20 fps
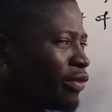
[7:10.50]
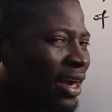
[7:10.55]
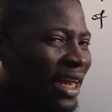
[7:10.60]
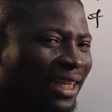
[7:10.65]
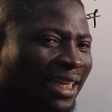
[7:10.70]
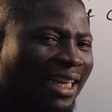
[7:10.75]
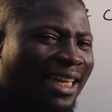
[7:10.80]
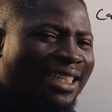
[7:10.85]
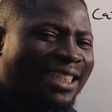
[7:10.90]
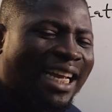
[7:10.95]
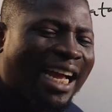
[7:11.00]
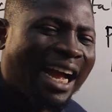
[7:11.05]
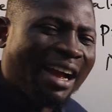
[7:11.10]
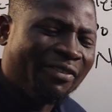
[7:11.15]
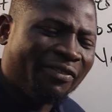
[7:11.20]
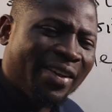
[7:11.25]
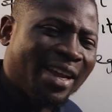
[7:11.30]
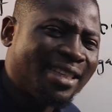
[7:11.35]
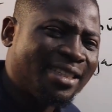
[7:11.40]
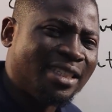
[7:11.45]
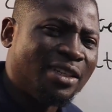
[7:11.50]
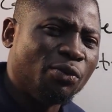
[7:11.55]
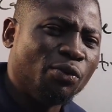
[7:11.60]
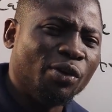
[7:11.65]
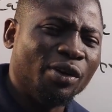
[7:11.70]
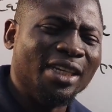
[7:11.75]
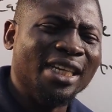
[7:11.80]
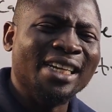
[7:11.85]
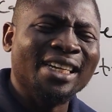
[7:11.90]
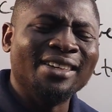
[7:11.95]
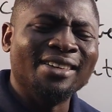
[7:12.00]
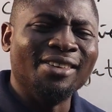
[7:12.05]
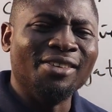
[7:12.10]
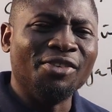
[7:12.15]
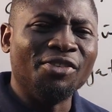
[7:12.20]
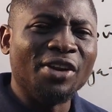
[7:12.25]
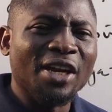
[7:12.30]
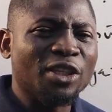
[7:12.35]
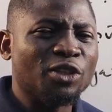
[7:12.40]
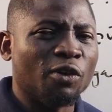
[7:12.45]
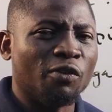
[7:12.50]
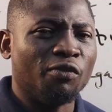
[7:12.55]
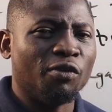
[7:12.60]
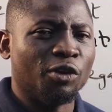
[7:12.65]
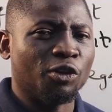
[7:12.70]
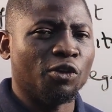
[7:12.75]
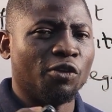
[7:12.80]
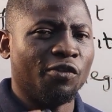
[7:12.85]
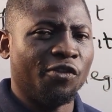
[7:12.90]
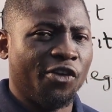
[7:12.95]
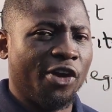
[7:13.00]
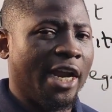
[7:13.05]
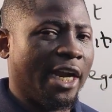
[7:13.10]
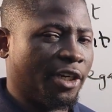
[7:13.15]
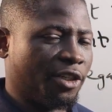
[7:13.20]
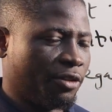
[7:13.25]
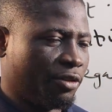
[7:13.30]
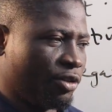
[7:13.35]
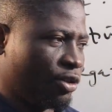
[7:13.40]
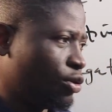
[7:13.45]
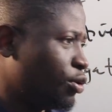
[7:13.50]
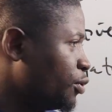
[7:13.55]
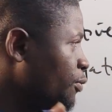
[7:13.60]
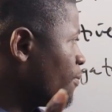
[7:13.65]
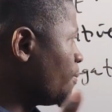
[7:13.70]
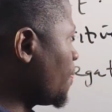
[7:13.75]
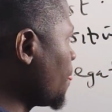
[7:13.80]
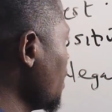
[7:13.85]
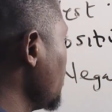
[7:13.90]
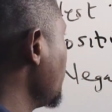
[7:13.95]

of catalyst affects the what the rate of what of reaction so